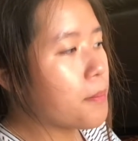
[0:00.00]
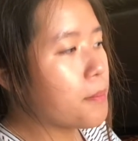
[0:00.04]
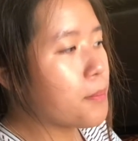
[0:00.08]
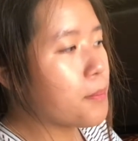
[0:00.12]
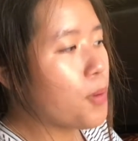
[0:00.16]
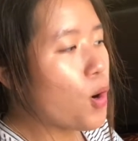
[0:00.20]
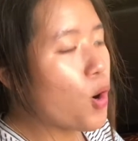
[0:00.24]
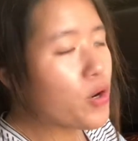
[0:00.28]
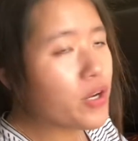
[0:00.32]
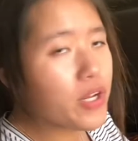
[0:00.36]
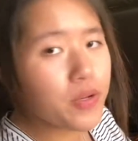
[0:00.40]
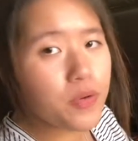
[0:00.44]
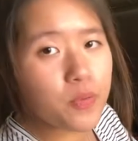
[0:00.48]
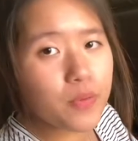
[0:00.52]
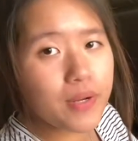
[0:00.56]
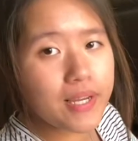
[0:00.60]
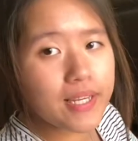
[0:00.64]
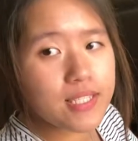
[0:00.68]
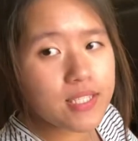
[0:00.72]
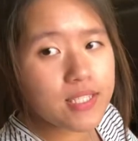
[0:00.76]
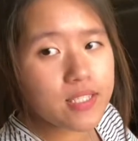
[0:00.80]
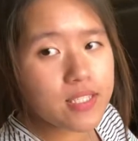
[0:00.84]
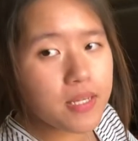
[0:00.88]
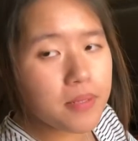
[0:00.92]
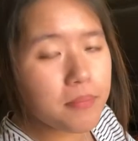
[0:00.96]
Born and
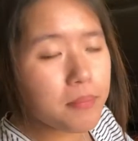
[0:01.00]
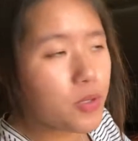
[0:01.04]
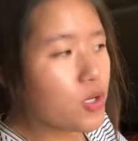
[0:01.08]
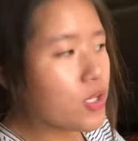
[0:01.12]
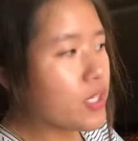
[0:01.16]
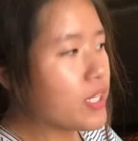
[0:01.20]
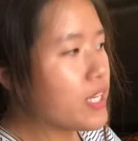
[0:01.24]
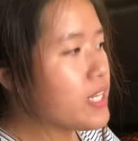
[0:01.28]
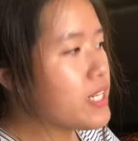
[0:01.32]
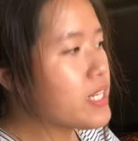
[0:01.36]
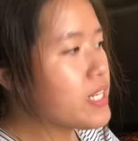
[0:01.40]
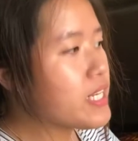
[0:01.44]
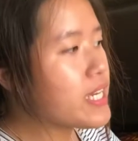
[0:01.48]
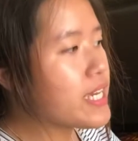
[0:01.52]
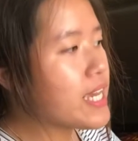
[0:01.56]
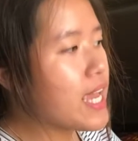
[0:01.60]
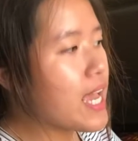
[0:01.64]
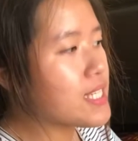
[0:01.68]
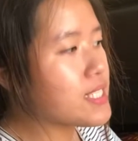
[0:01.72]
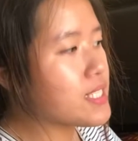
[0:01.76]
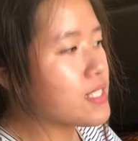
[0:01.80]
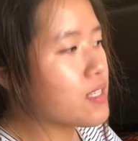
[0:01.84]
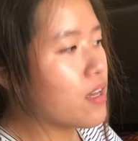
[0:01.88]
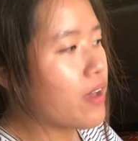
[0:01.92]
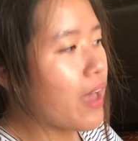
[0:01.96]
raised in Berlin, he
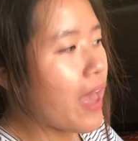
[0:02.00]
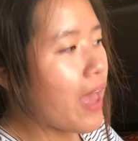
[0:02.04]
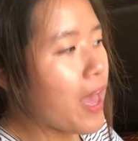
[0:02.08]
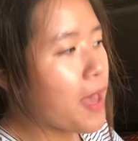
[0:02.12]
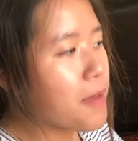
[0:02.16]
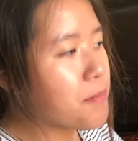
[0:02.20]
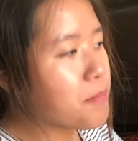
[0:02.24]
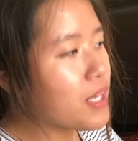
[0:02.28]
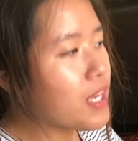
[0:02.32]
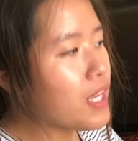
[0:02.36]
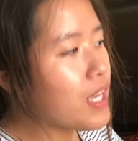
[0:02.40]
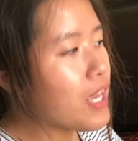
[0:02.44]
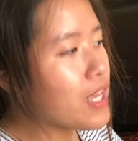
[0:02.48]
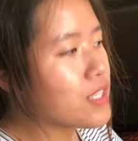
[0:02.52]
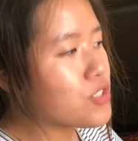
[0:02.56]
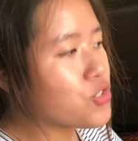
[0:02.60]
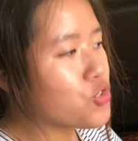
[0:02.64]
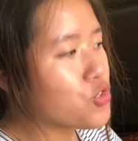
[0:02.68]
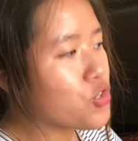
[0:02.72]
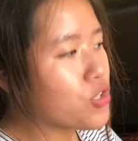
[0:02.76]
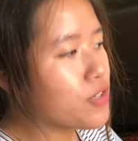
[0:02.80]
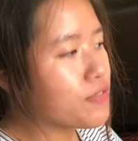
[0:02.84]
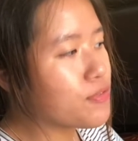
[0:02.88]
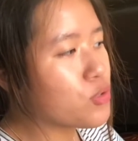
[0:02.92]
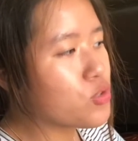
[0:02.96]
has a happy and
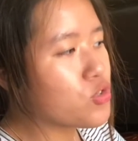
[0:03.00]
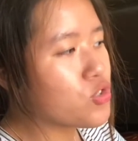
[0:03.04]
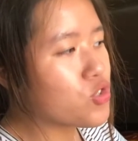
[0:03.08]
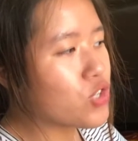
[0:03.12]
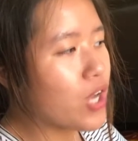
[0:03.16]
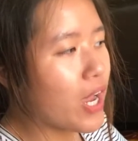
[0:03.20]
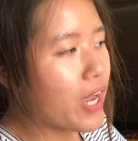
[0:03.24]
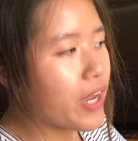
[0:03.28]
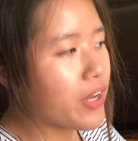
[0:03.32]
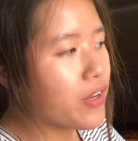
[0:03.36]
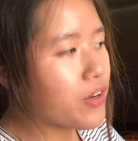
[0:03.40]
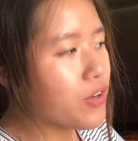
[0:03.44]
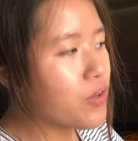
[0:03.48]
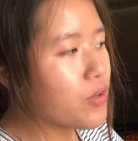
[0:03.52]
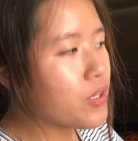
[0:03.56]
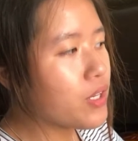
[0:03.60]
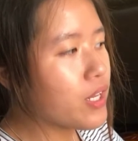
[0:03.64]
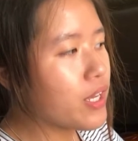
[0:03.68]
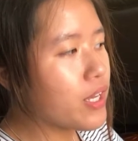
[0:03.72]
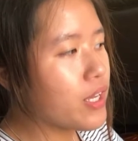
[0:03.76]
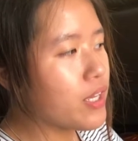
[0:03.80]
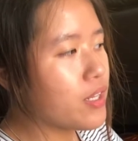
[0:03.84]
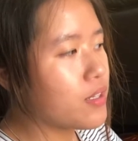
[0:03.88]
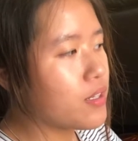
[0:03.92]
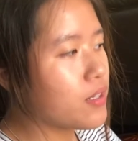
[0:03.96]
cheerful childhood
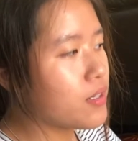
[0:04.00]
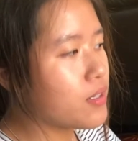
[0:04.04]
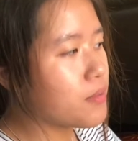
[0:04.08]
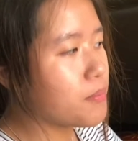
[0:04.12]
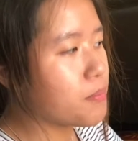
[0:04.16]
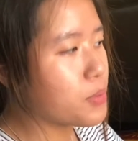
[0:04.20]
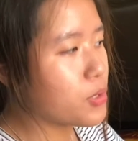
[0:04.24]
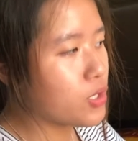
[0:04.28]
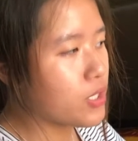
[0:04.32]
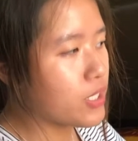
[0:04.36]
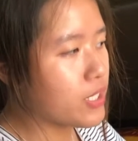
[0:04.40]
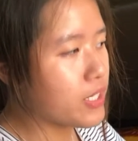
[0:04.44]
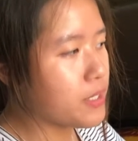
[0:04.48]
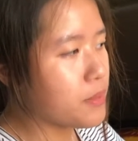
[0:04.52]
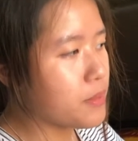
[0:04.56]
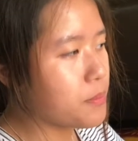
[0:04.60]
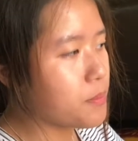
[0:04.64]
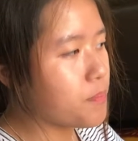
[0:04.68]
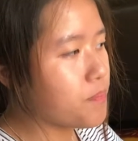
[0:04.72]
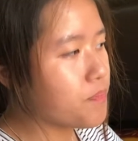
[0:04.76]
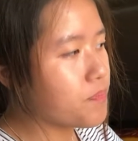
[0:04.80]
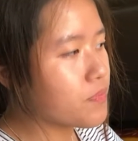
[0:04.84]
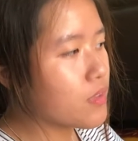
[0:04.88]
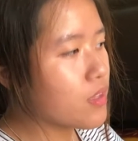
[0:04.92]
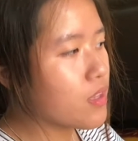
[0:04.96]
in Berlin
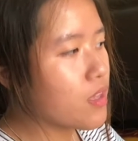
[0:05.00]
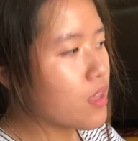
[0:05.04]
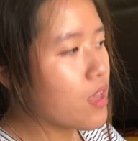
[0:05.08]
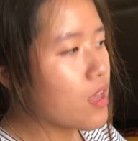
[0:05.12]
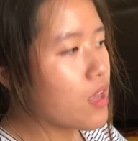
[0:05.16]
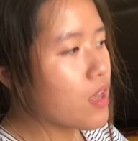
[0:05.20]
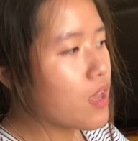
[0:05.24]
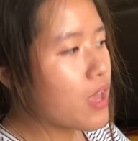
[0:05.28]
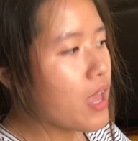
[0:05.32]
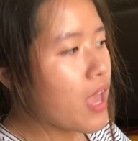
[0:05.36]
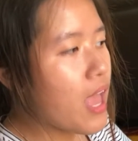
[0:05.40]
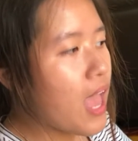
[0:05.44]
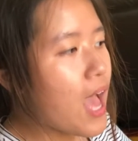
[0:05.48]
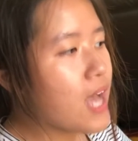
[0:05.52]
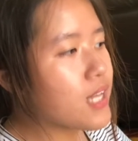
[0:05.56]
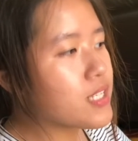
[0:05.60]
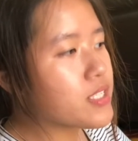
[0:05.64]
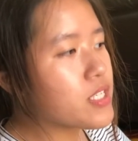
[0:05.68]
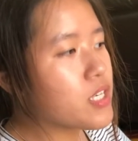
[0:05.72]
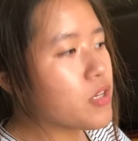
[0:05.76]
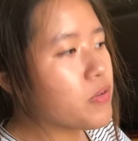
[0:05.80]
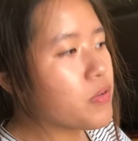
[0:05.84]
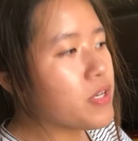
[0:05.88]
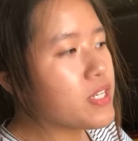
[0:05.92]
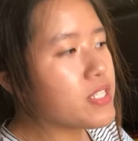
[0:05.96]

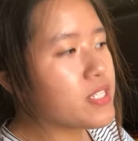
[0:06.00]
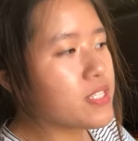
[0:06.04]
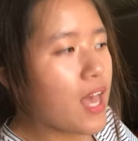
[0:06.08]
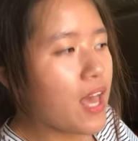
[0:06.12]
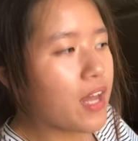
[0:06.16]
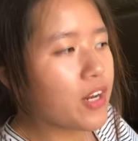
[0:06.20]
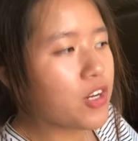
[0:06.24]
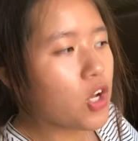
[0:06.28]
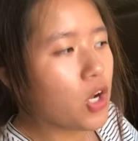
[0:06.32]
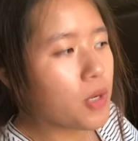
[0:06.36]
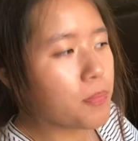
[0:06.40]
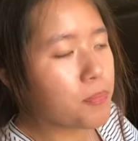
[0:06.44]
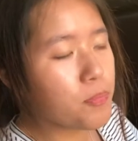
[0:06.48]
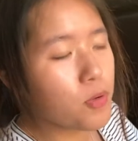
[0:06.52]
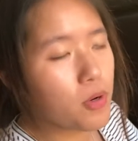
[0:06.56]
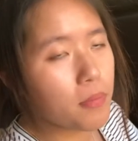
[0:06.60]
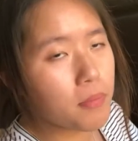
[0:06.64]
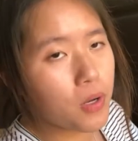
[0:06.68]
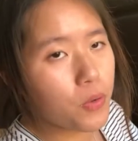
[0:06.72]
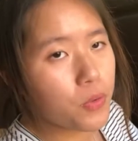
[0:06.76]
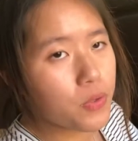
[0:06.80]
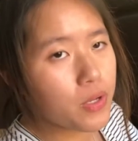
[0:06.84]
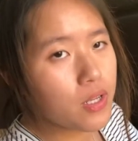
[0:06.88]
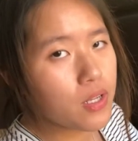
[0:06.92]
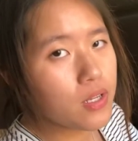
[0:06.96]
until his dad got
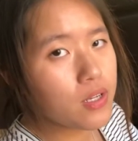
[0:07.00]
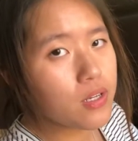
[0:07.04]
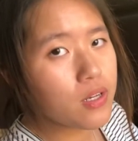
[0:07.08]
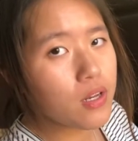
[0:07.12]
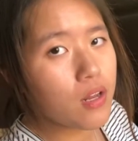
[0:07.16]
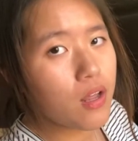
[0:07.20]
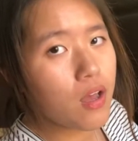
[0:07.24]
promoted,